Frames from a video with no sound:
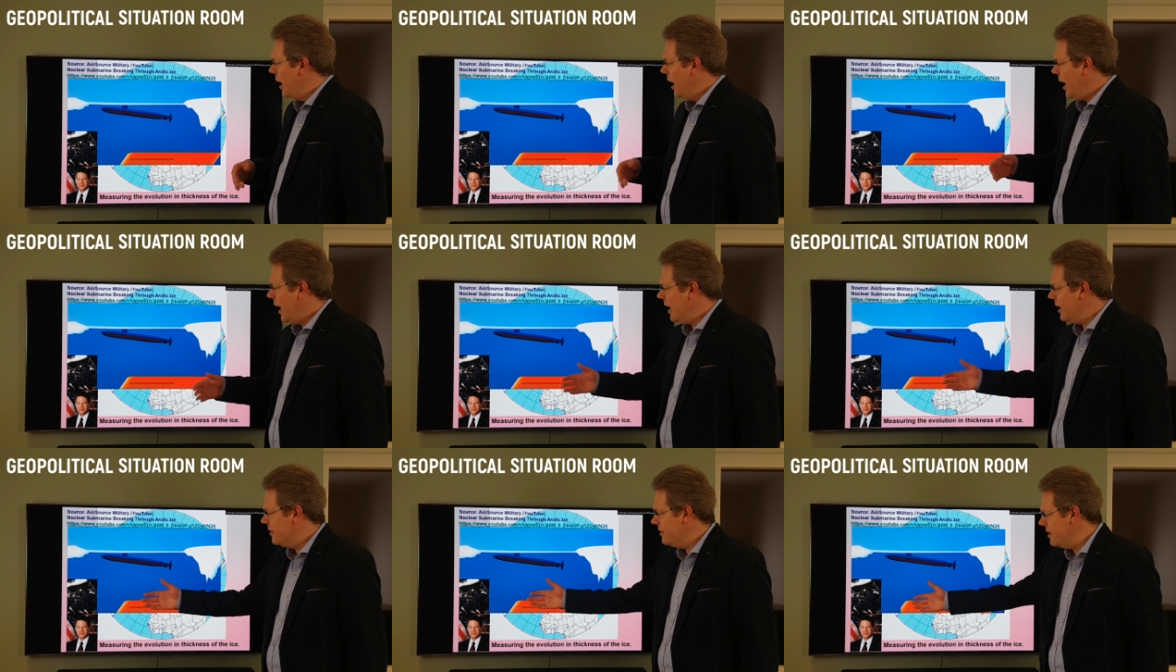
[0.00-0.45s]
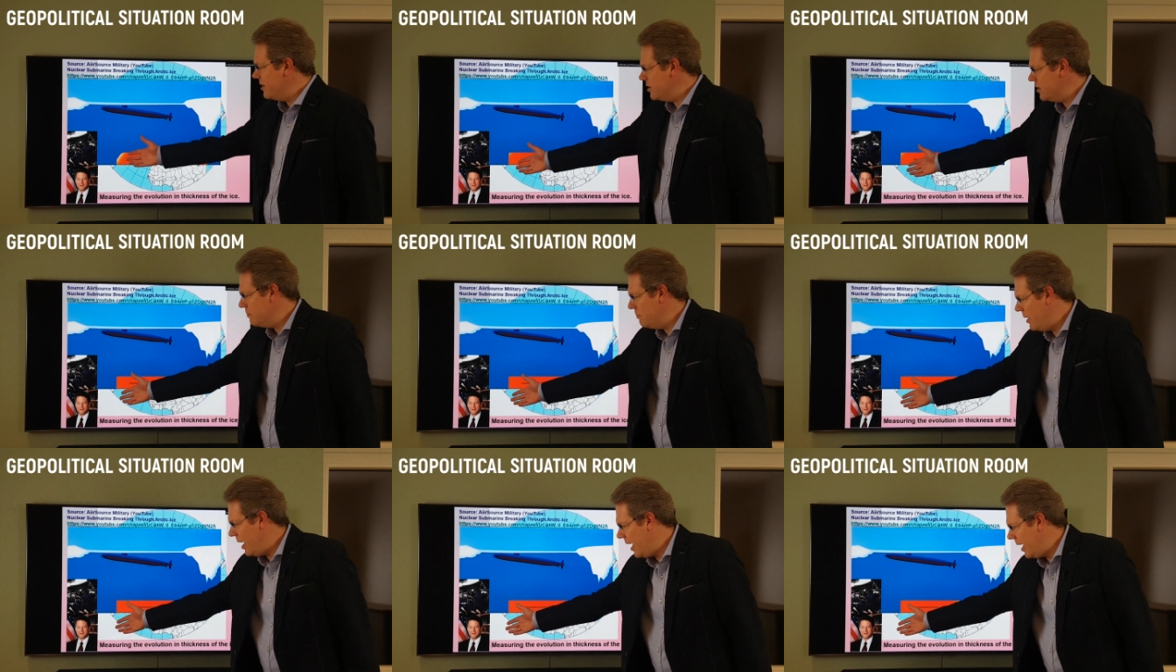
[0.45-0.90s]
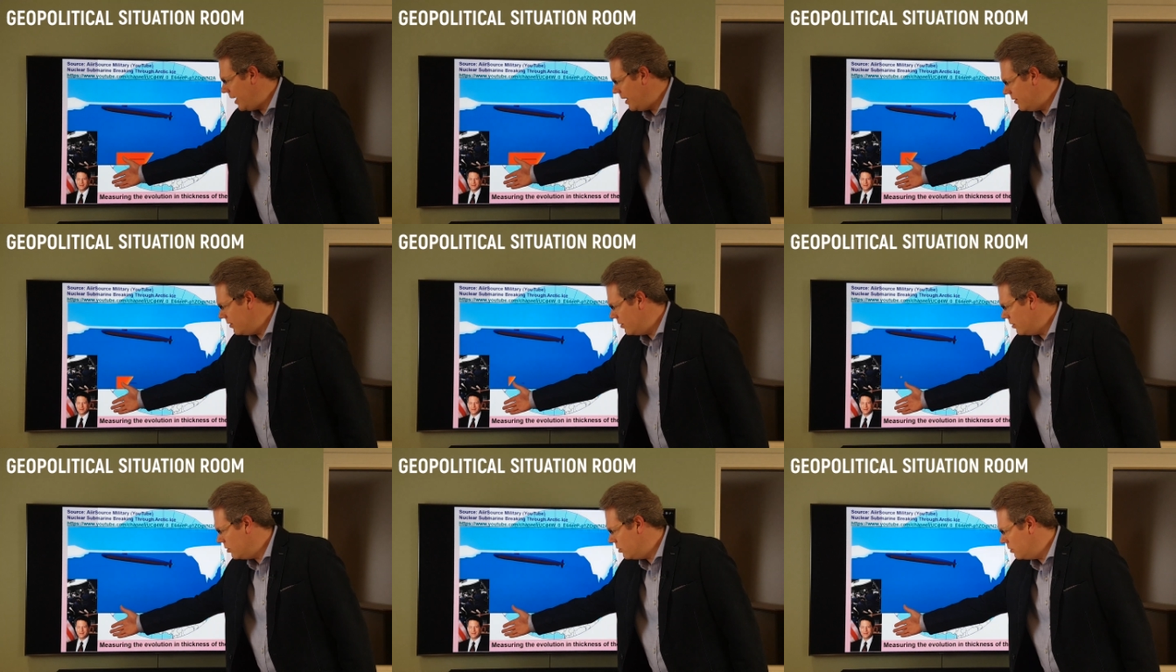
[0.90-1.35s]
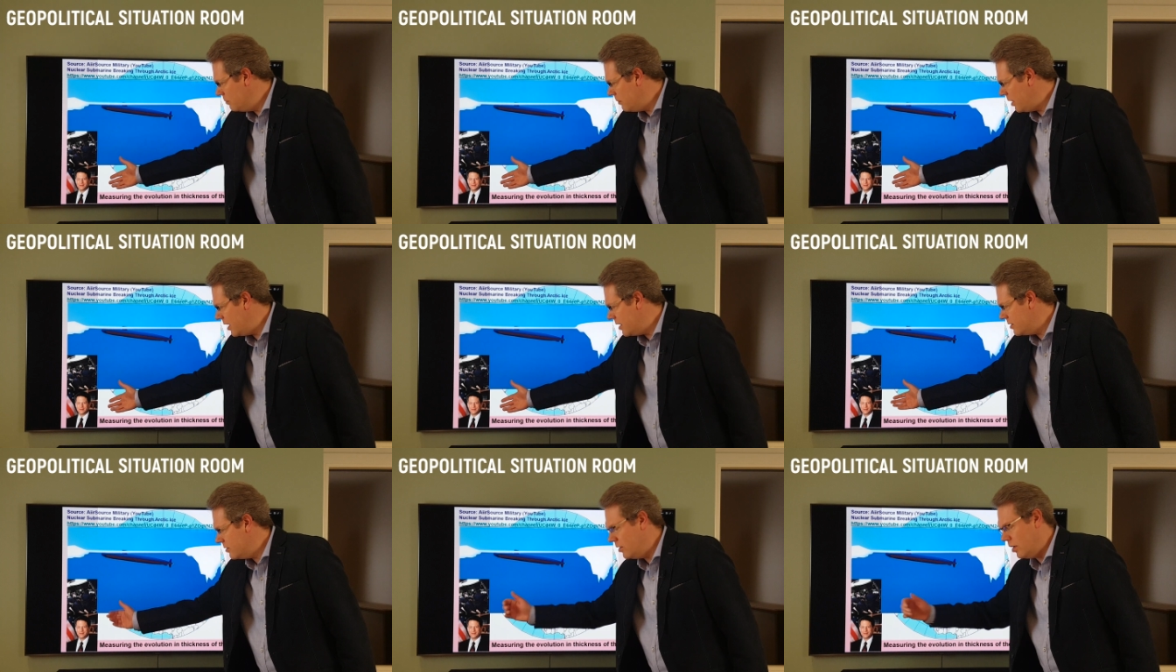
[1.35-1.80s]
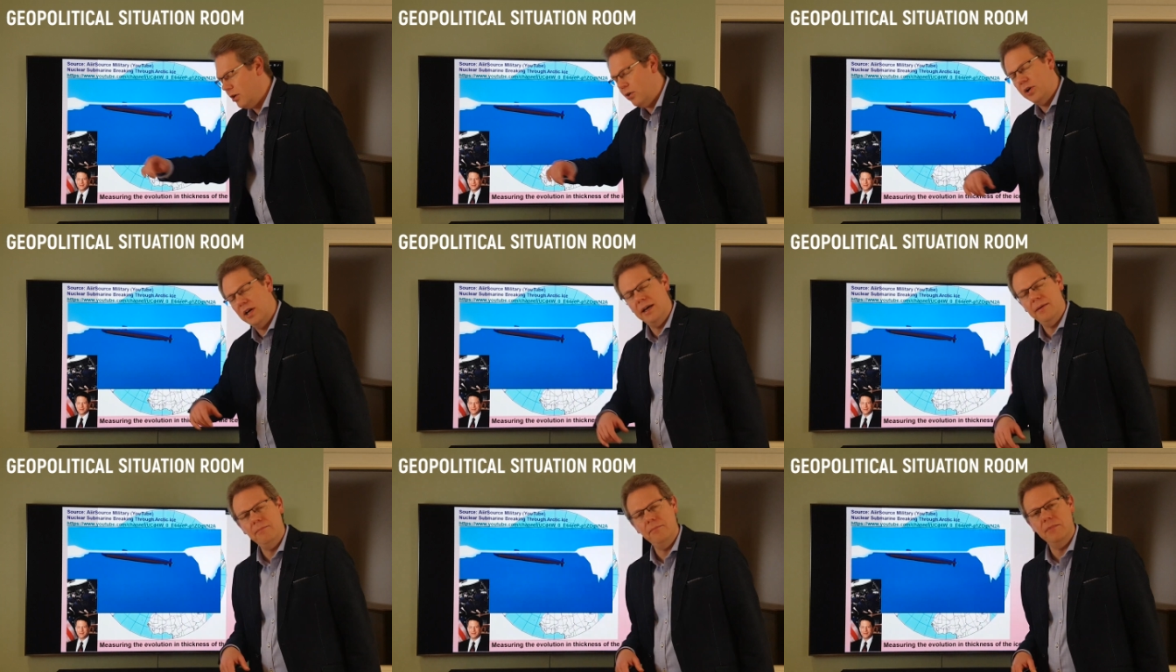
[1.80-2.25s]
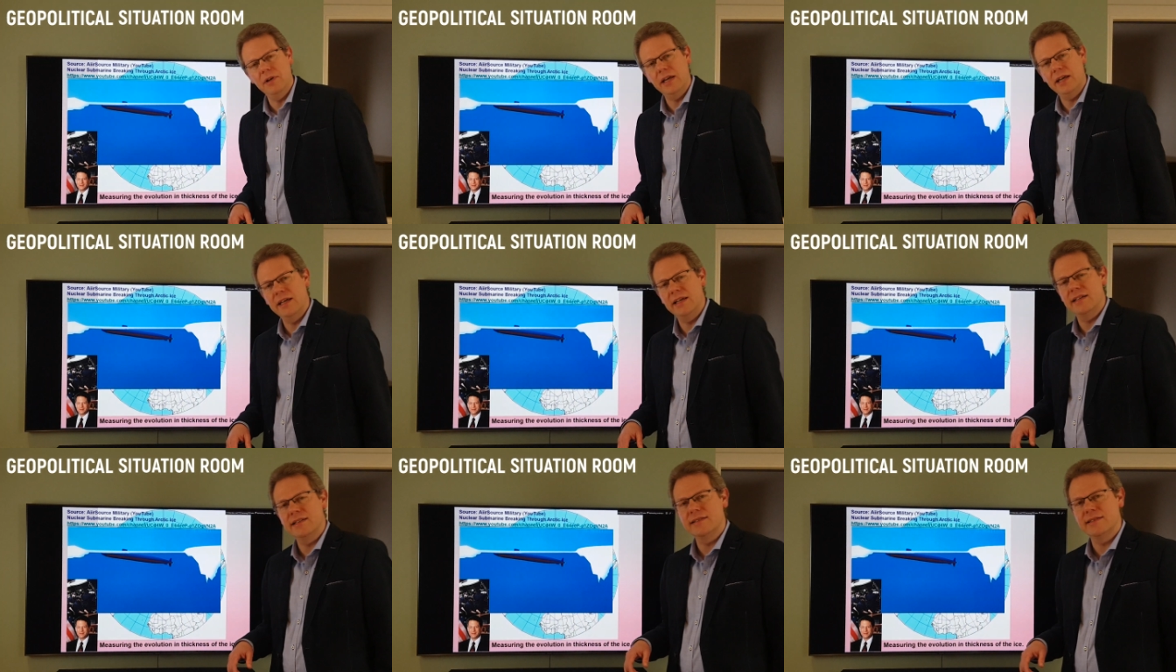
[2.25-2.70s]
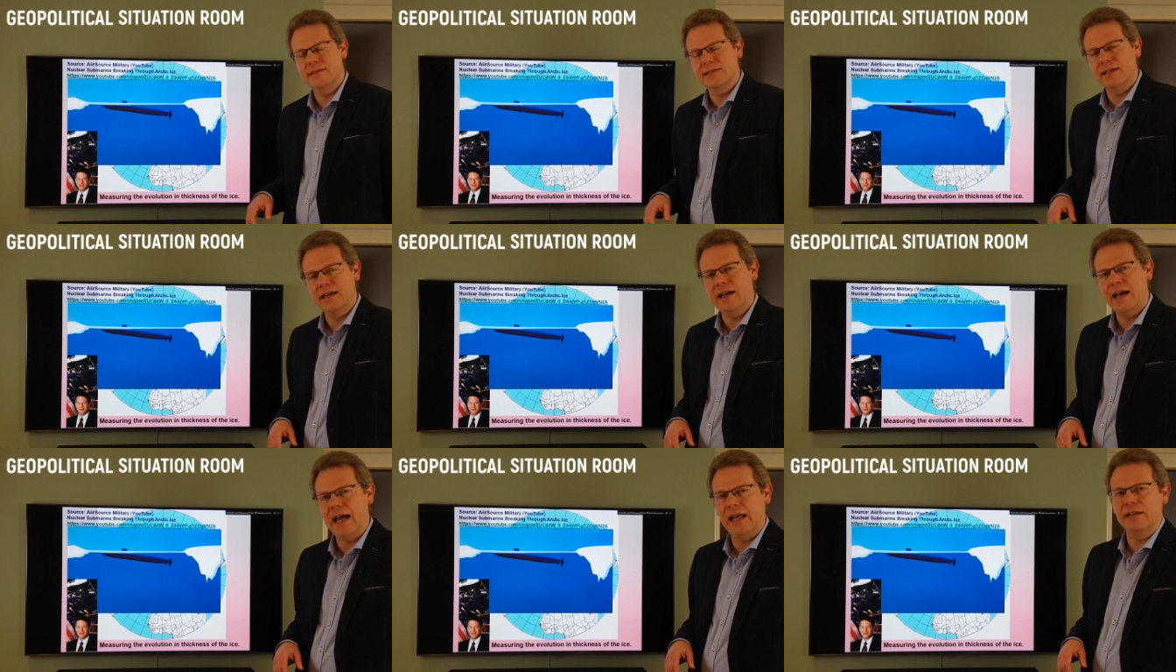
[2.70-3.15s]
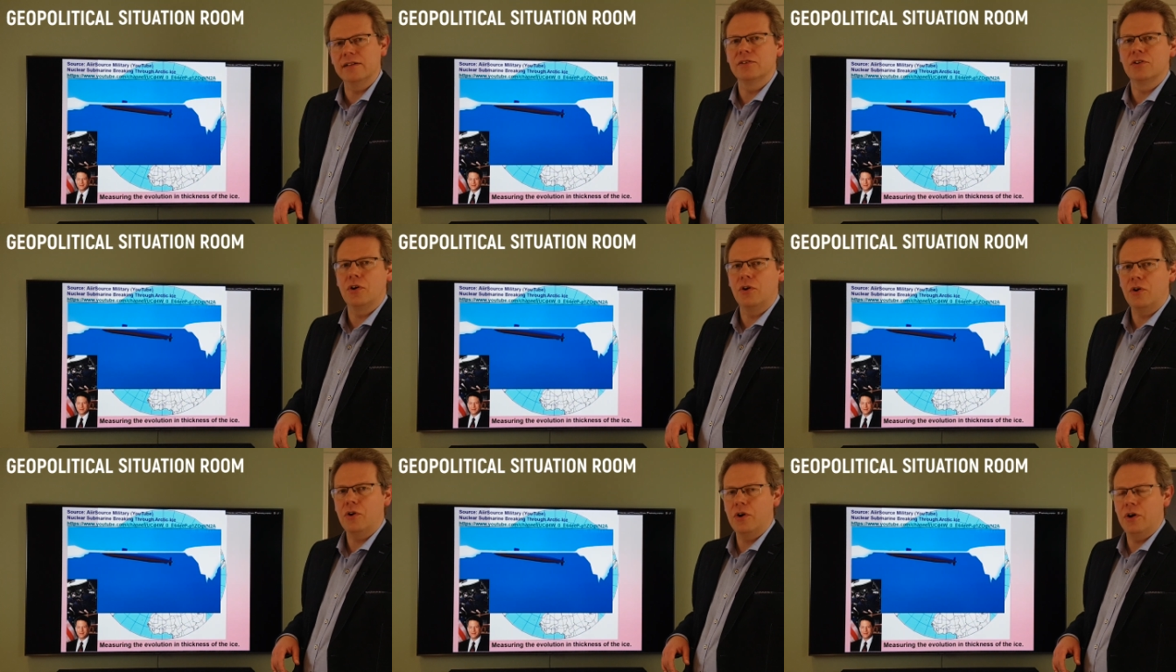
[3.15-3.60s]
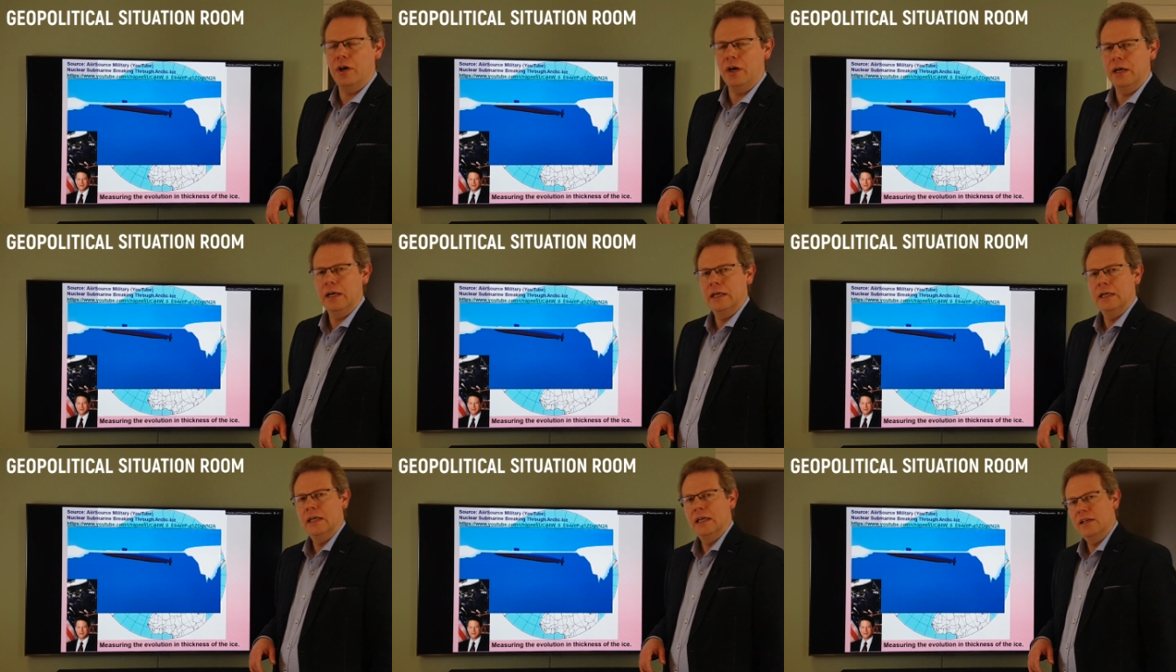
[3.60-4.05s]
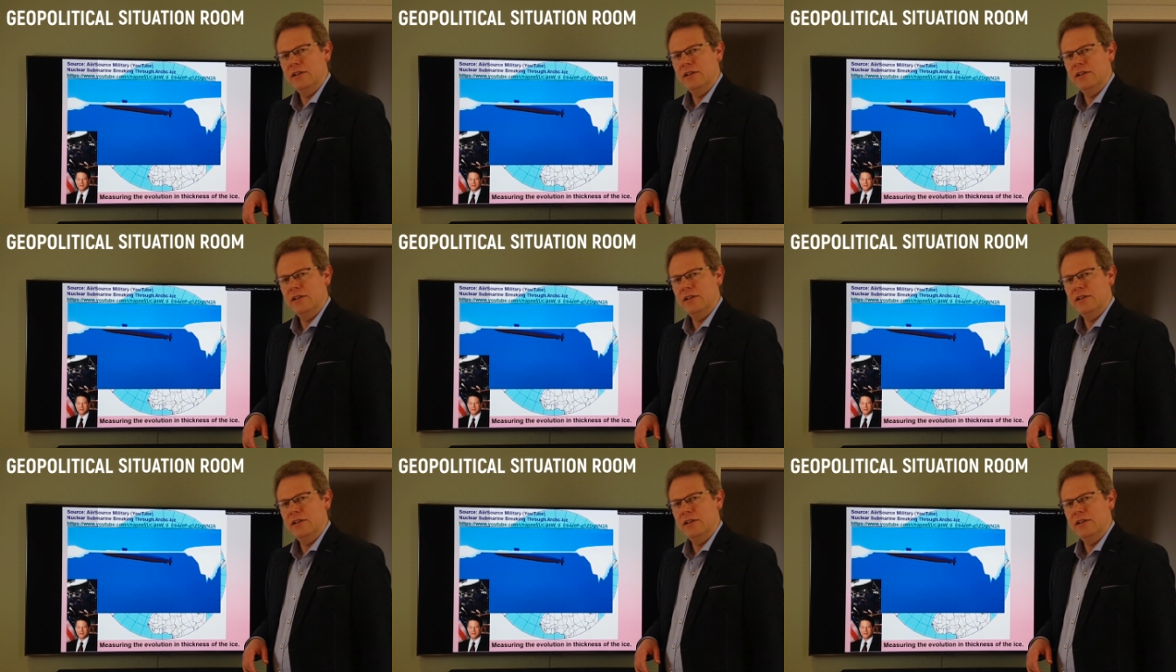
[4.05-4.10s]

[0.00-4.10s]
And this man, you might know him, he's Al Gore,